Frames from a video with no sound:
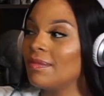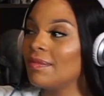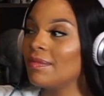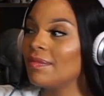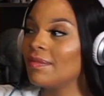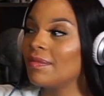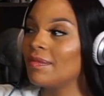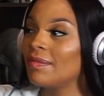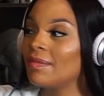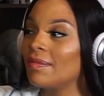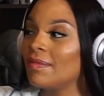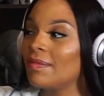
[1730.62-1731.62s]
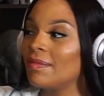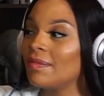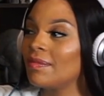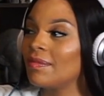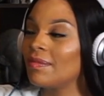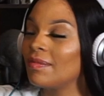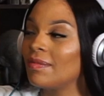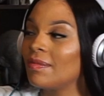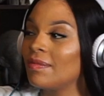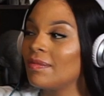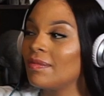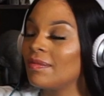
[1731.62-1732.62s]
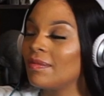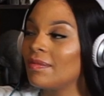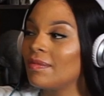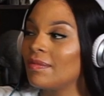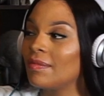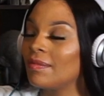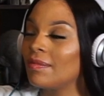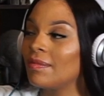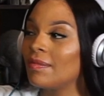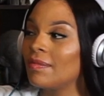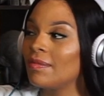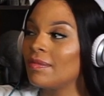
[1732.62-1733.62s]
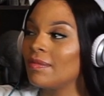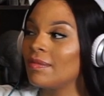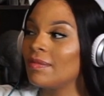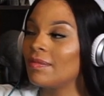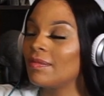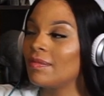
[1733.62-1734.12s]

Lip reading: The person shown says nothing.